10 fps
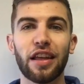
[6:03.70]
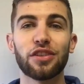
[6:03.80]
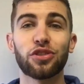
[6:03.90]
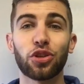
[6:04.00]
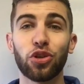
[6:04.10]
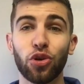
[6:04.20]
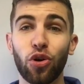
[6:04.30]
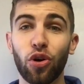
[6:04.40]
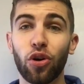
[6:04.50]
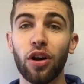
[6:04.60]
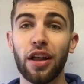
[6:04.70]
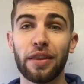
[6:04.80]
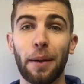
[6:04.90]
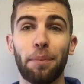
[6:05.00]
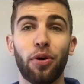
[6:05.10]
that's secure,
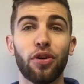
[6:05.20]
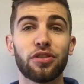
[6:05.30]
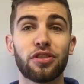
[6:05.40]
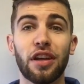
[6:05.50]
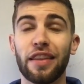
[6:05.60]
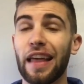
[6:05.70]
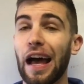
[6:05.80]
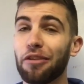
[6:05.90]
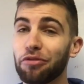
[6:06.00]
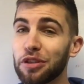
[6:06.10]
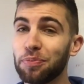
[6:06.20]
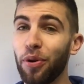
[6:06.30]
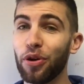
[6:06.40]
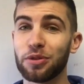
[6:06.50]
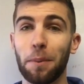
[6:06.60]
that puts the average
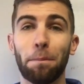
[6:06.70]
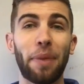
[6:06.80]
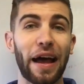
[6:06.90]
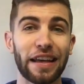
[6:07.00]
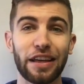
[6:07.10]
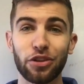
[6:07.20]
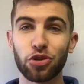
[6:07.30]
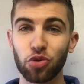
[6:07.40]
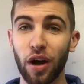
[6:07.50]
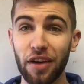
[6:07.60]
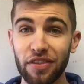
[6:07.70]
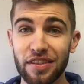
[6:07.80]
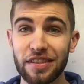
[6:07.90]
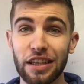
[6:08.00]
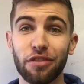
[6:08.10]
person back in the driving
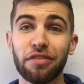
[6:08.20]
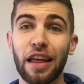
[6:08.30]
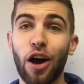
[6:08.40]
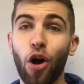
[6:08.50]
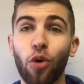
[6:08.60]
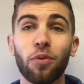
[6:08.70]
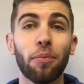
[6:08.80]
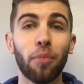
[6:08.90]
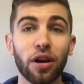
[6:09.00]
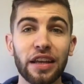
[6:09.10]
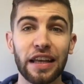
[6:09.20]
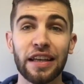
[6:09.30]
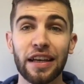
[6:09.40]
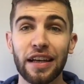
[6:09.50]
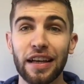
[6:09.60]
seat of their own money.